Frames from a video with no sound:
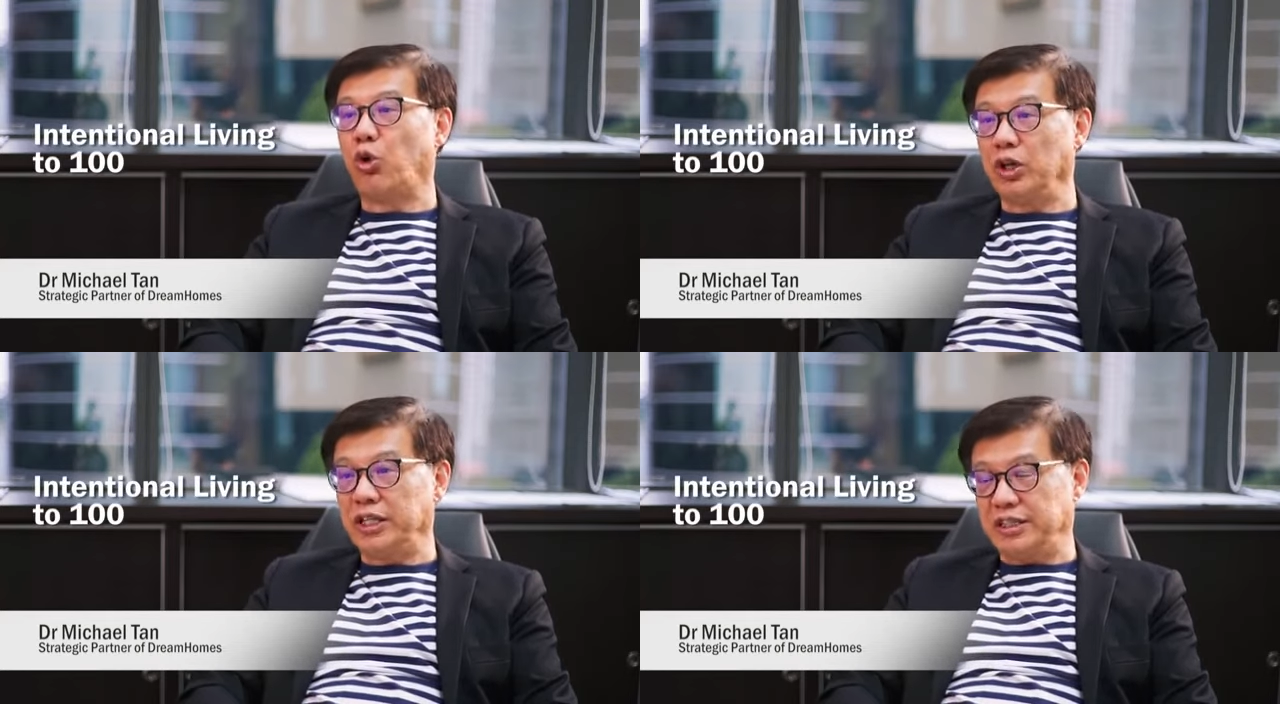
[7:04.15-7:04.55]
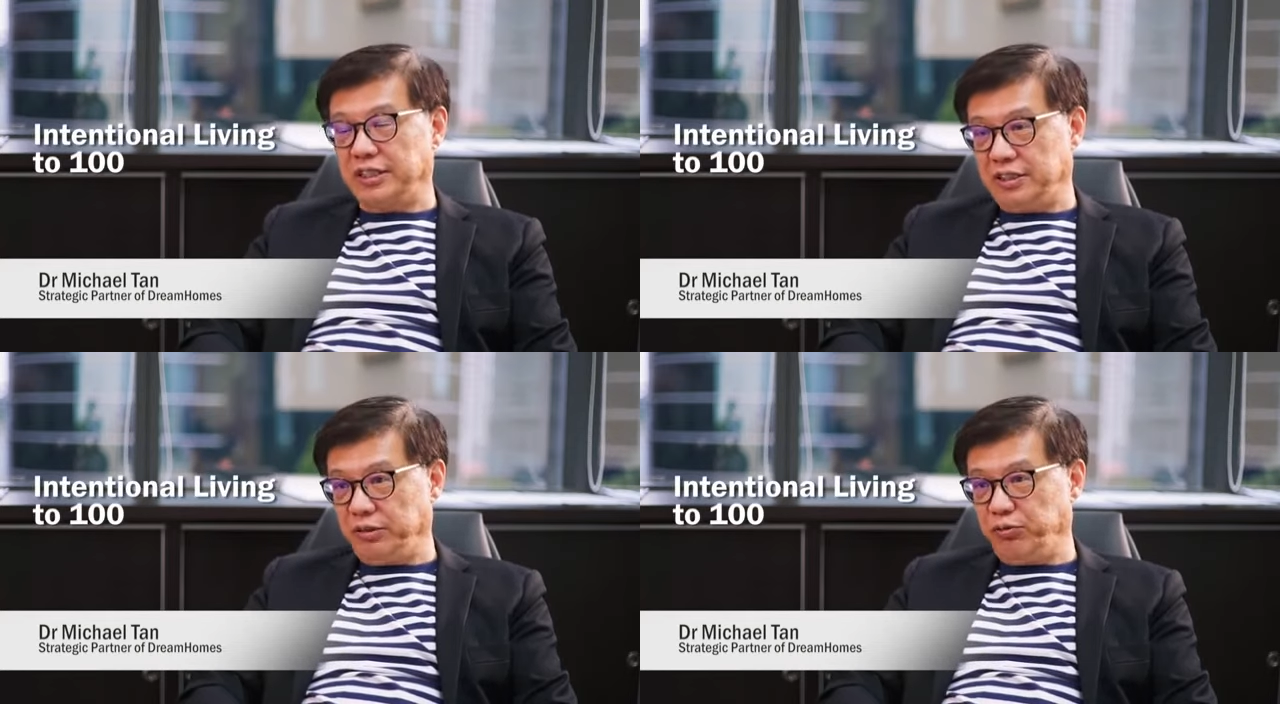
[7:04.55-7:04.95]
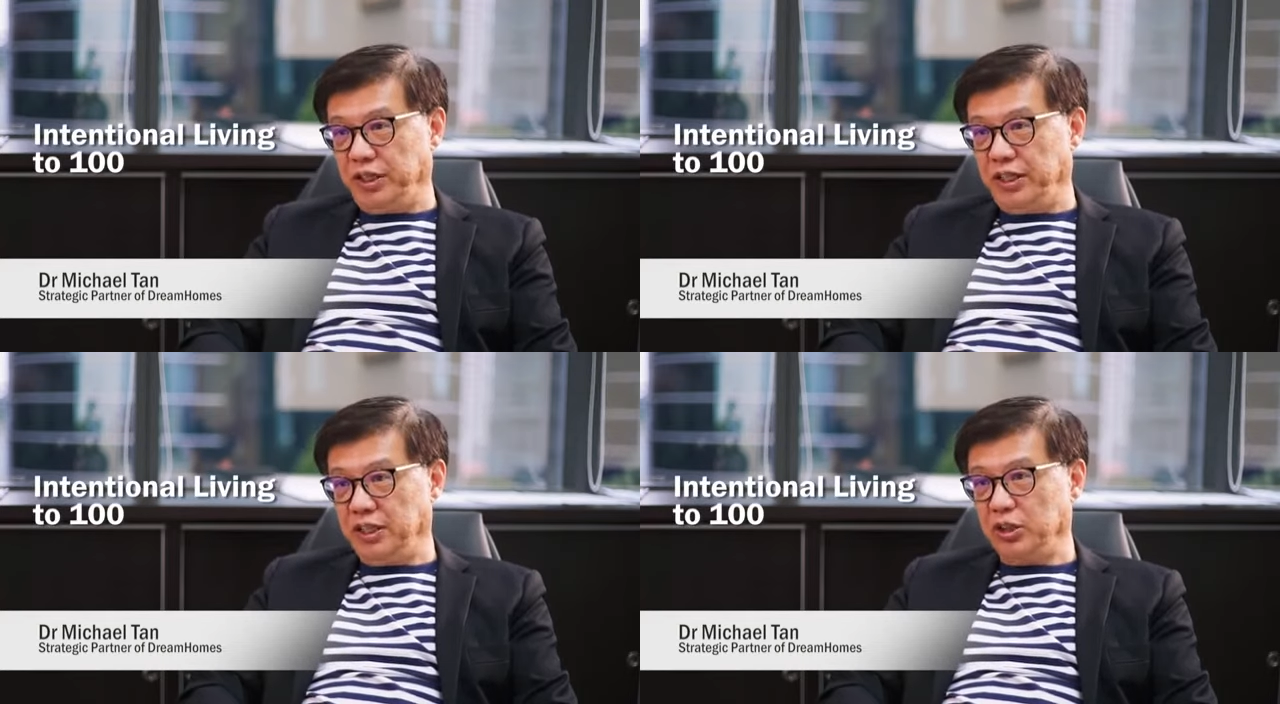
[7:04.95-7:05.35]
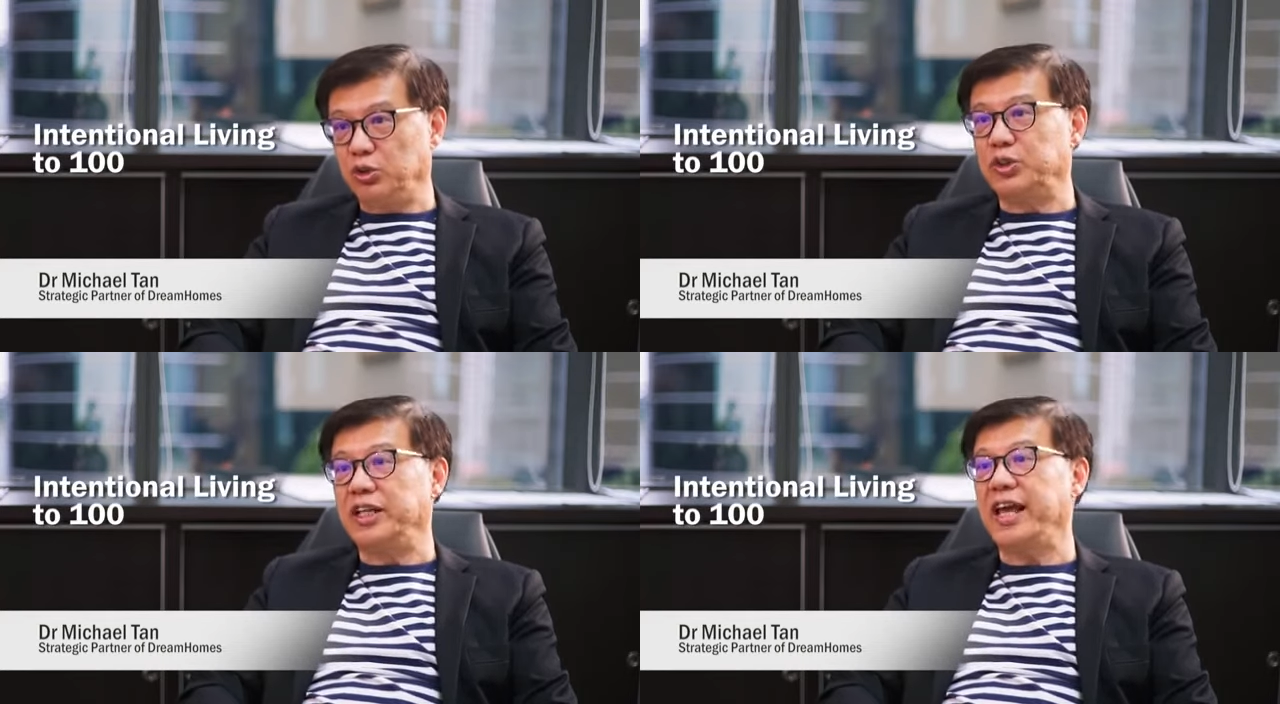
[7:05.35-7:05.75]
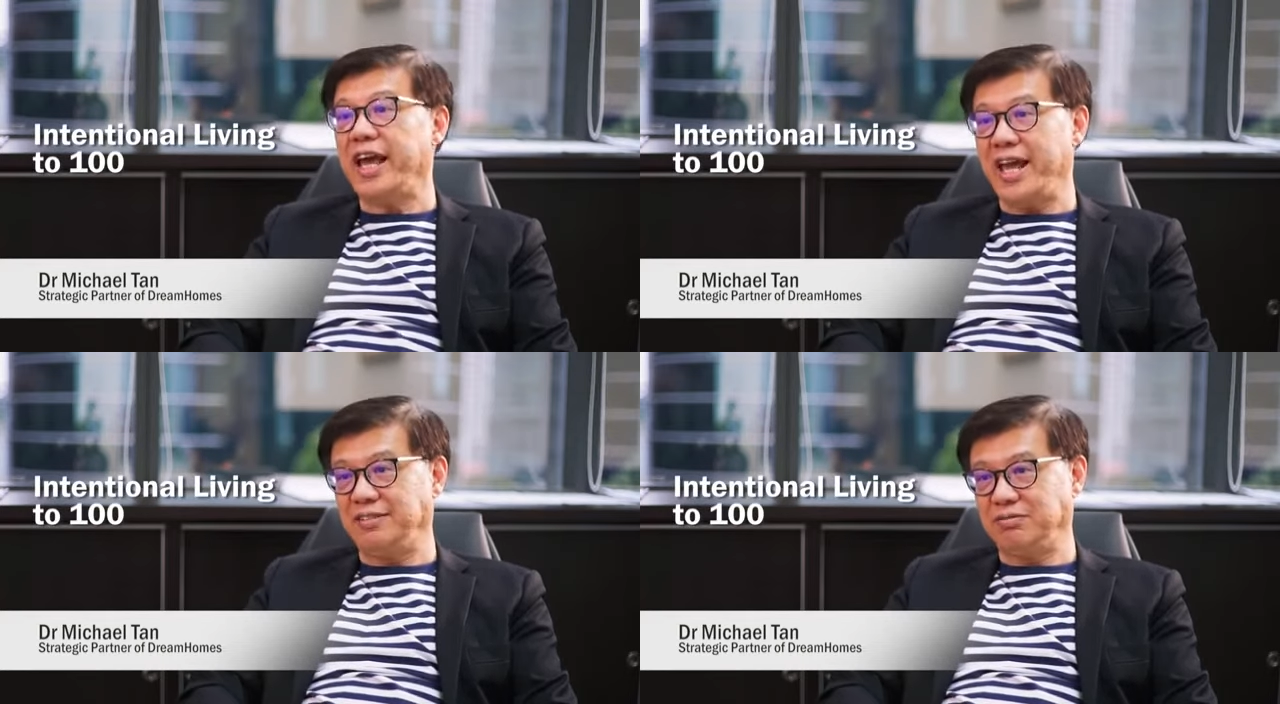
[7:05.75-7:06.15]
qualitatively to the
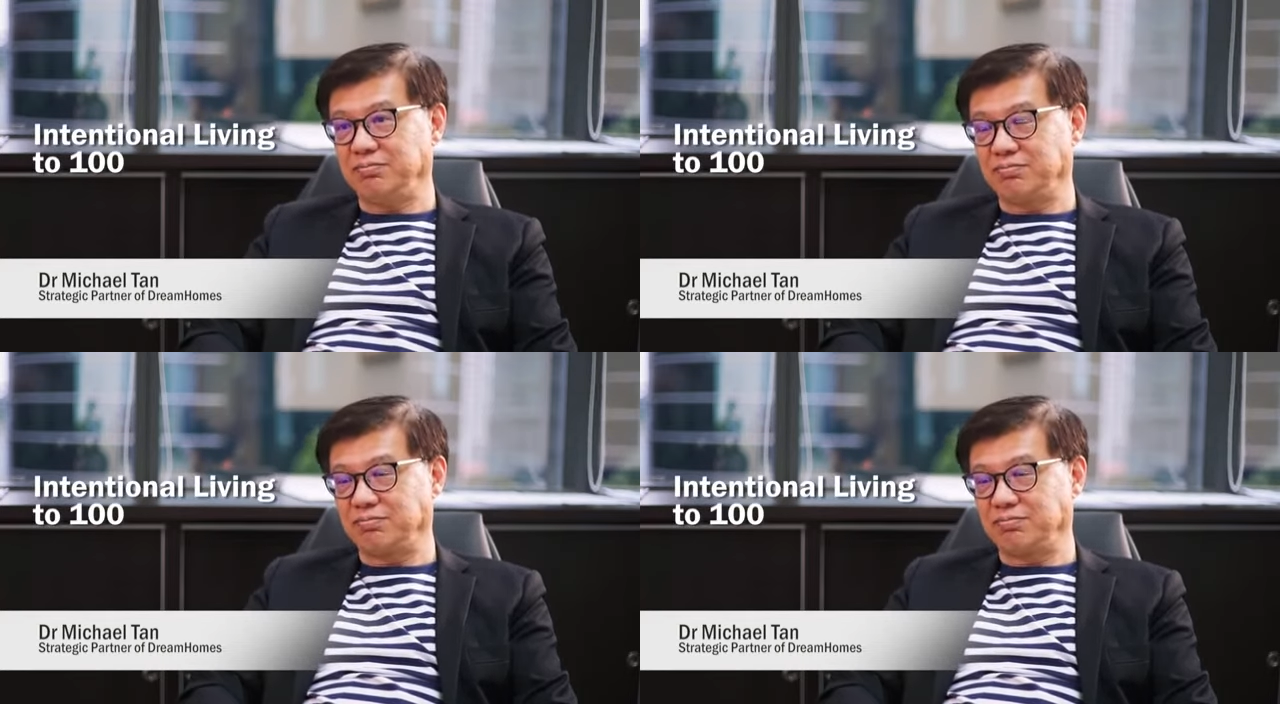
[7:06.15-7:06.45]
end.